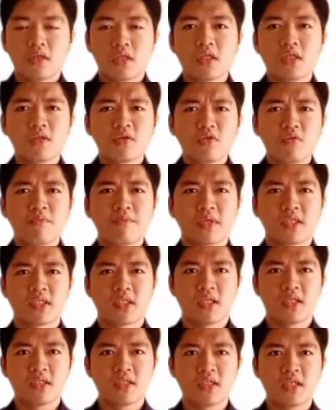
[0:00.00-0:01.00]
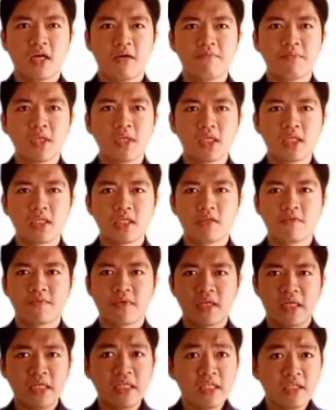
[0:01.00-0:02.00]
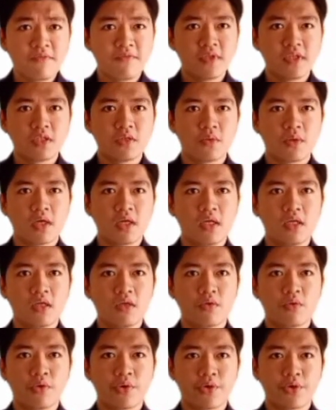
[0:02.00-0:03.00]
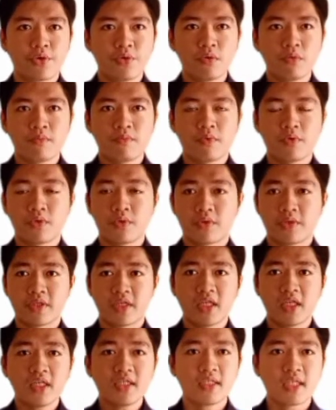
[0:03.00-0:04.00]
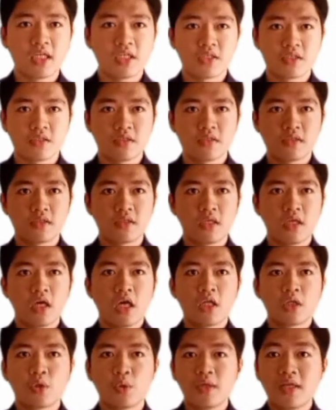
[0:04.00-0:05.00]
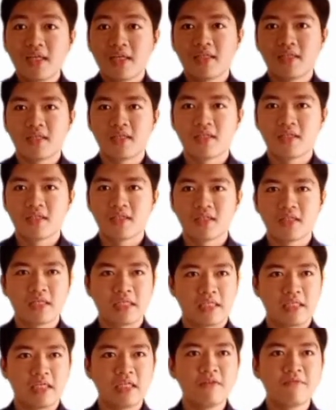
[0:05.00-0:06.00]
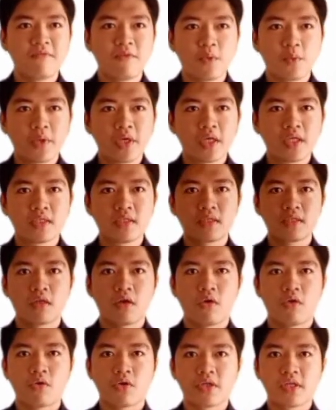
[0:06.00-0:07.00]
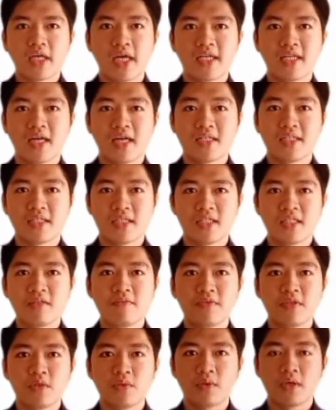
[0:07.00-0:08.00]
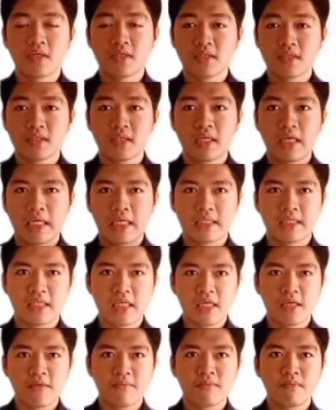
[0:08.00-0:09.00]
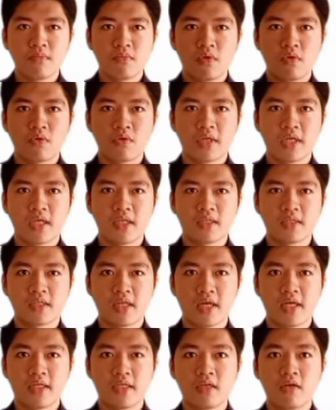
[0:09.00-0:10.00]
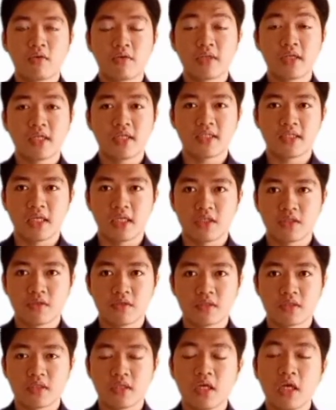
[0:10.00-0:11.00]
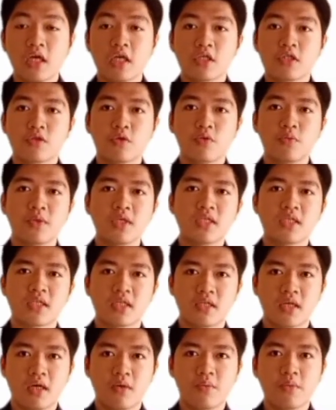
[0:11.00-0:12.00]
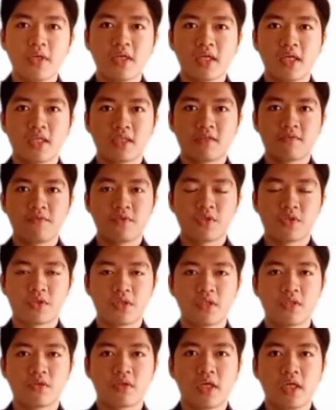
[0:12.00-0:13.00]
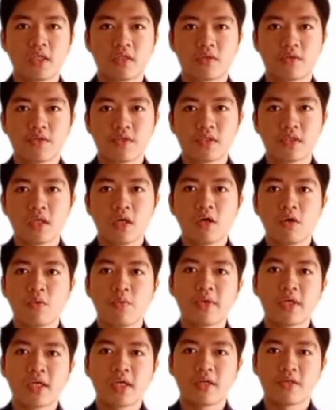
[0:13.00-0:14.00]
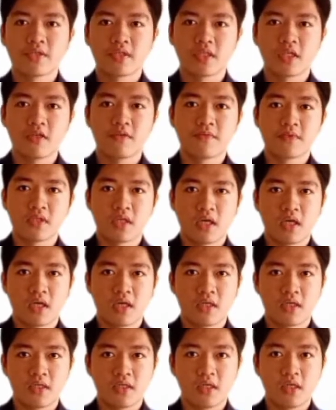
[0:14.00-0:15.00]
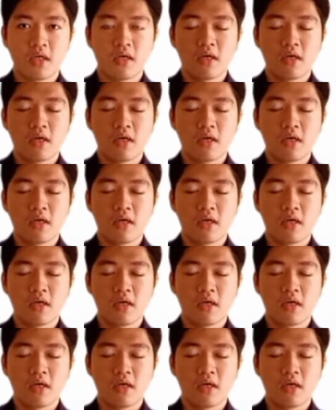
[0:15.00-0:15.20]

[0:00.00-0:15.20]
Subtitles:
it encompasses the ability of an individual or group or organizations to lead, influence, or guide other individuals, team, or the entire organizations. So we as future educators, we ourselves are